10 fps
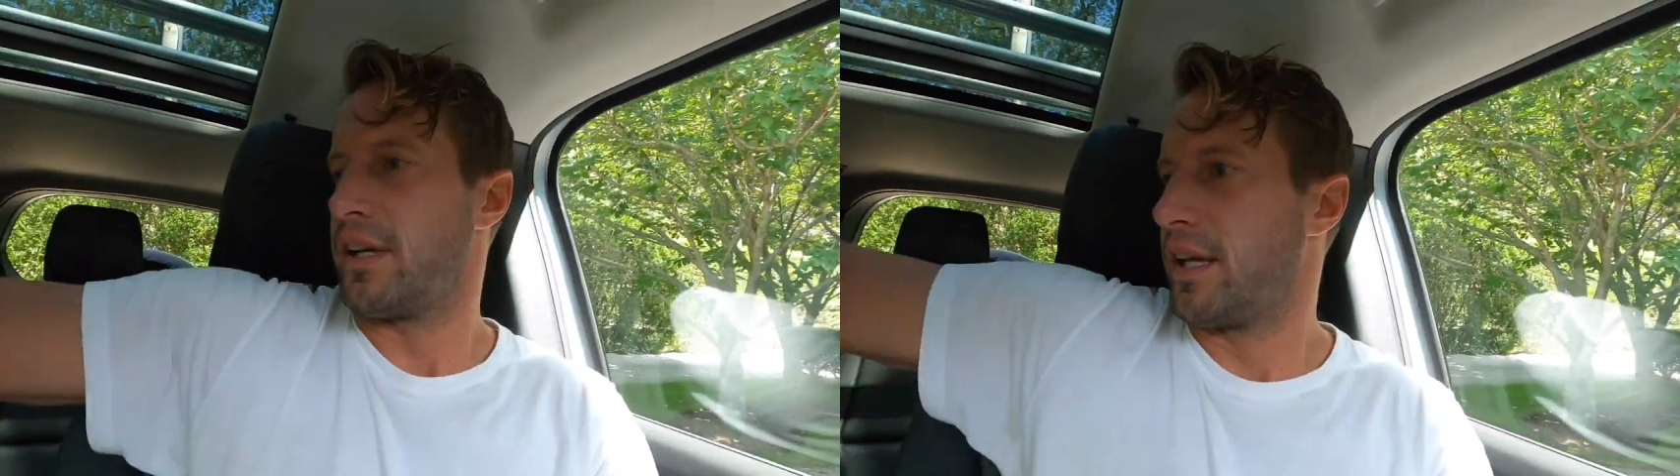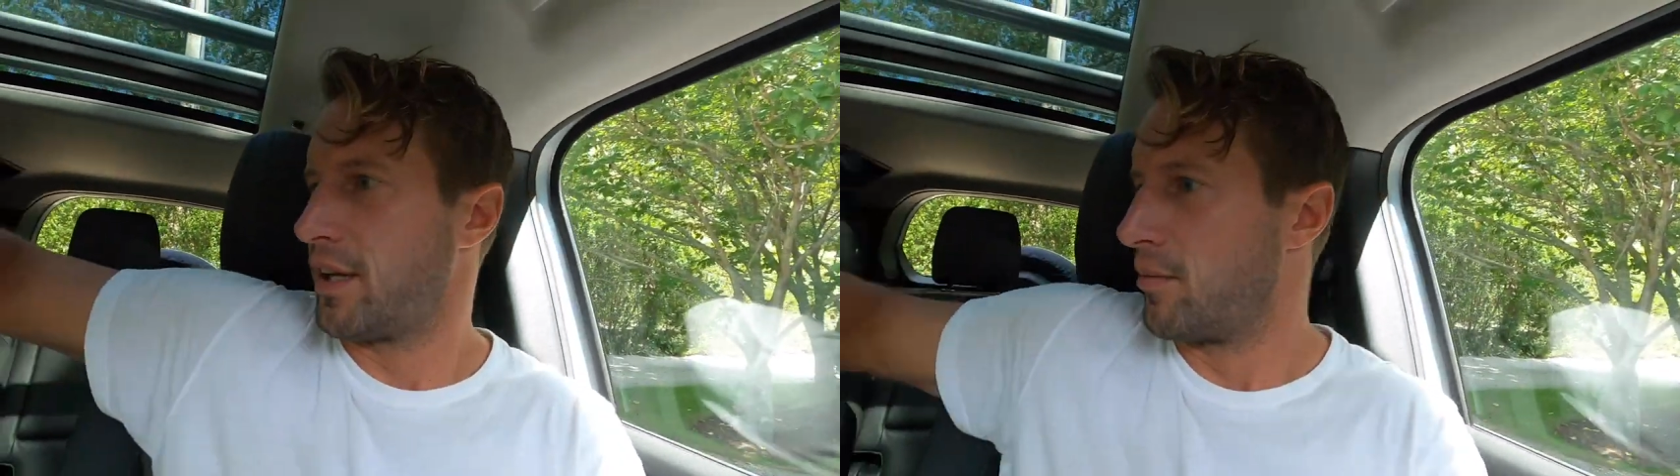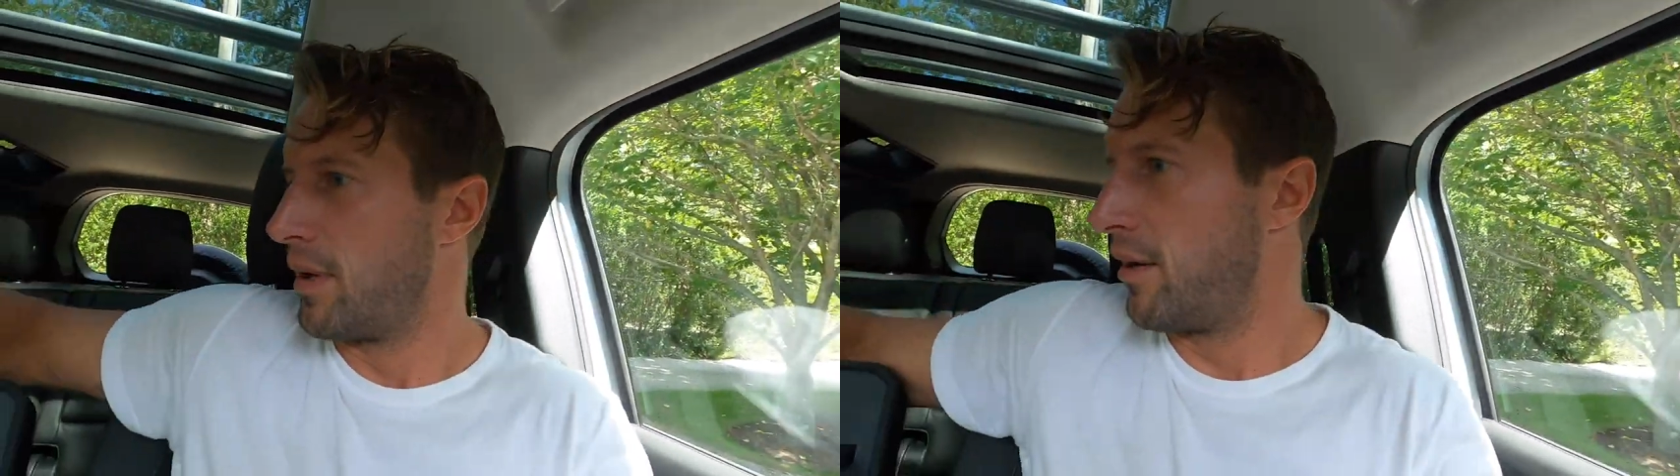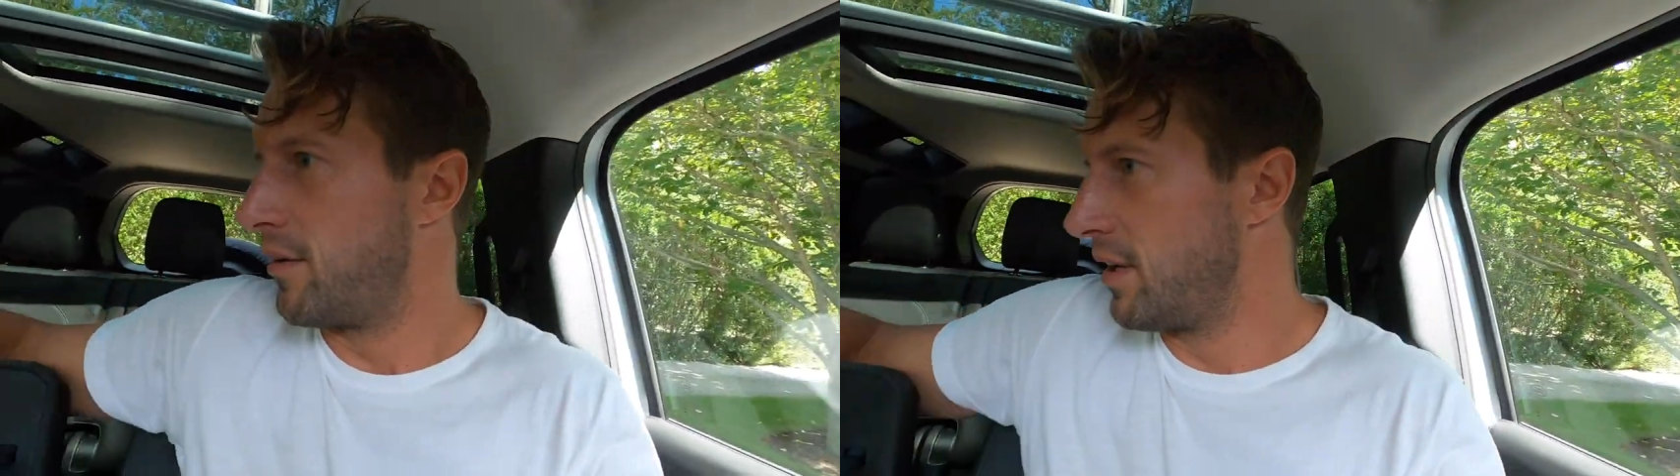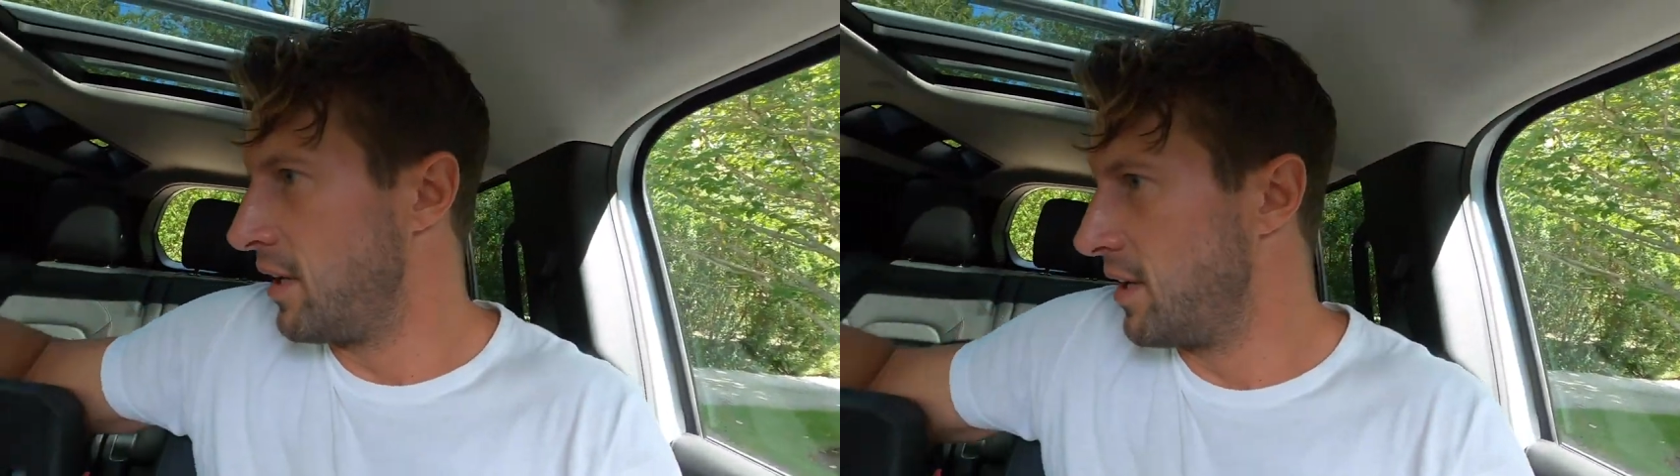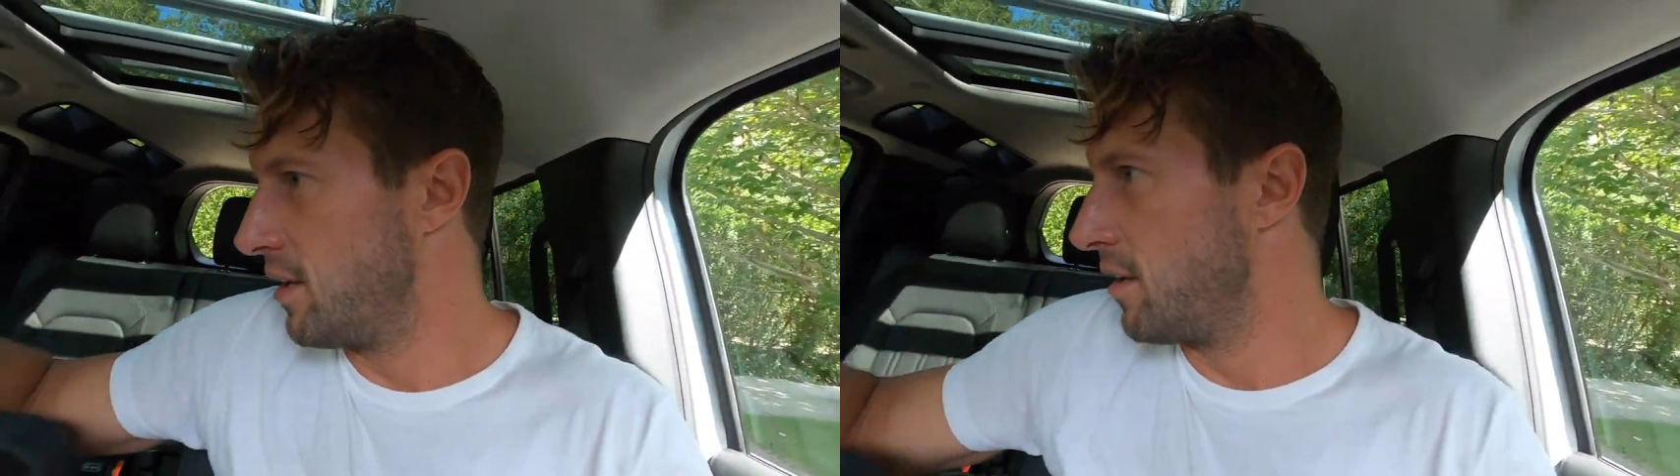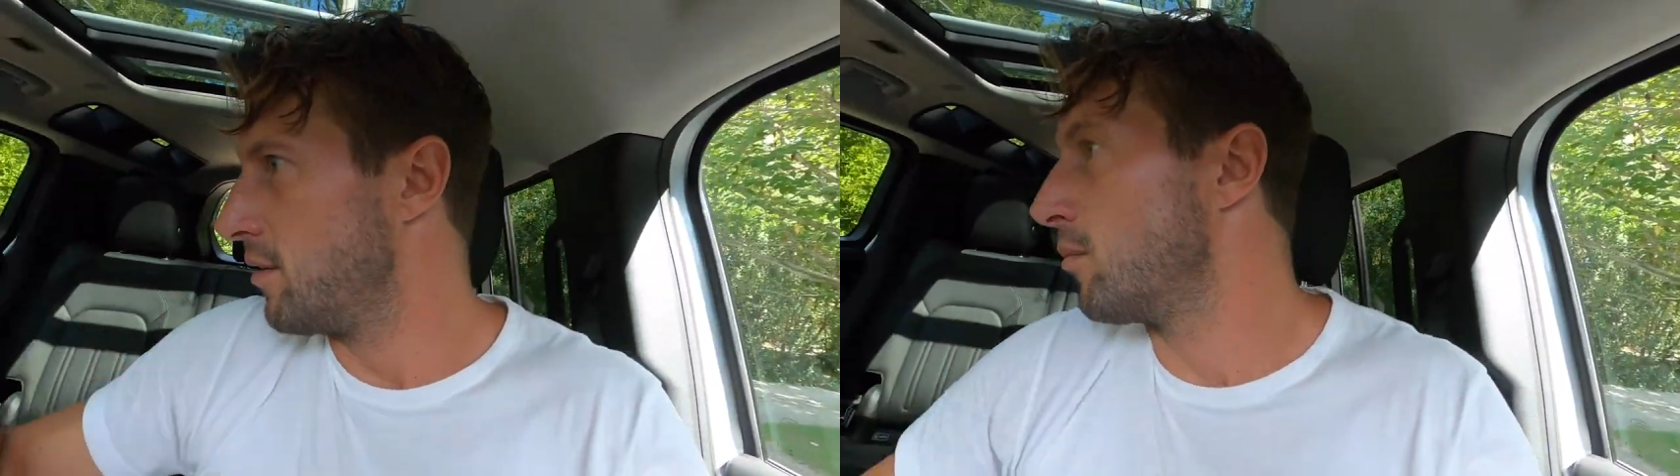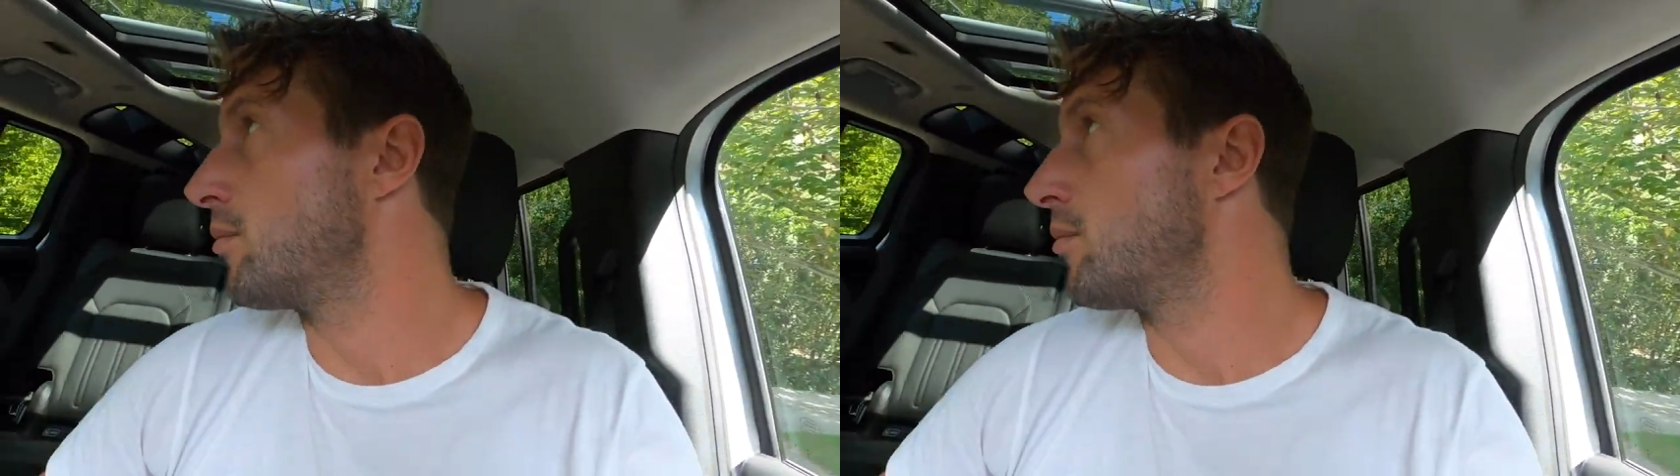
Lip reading: kicking around in here,